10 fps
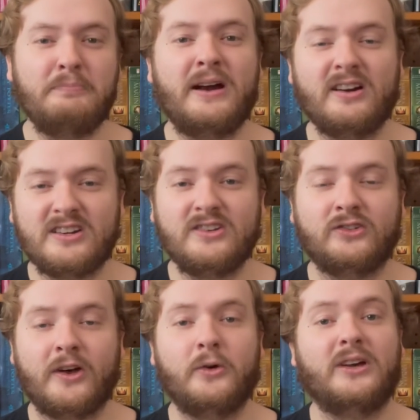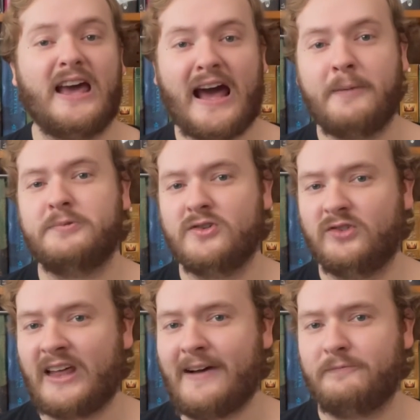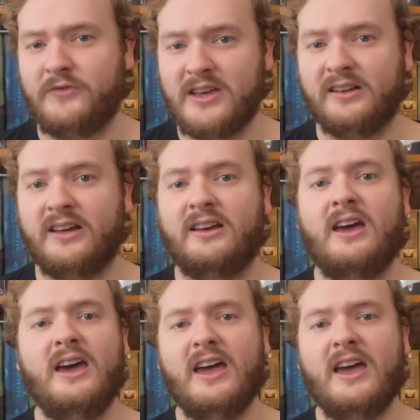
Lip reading: Paradiso captures that feeling